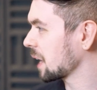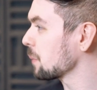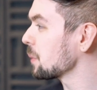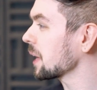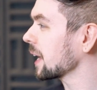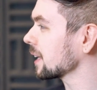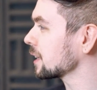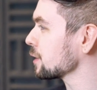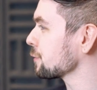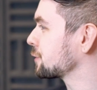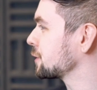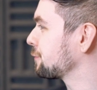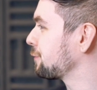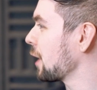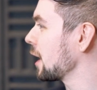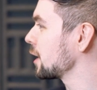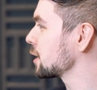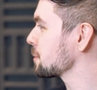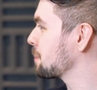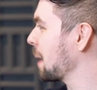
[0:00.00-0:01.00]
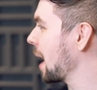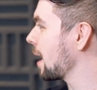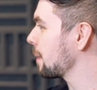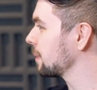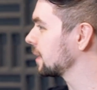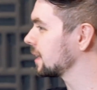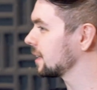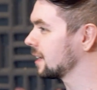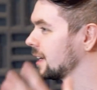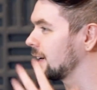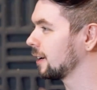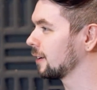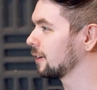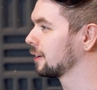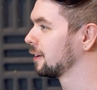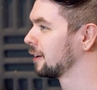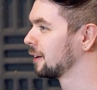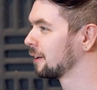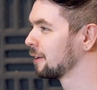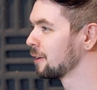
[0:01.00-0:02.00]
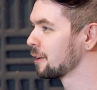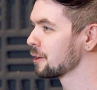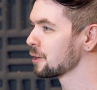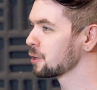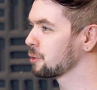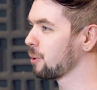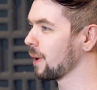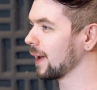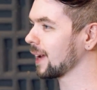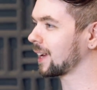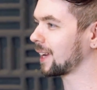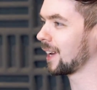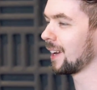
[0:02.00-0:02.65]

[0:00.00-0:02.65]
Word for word: Can we get the fire department in here? Quick.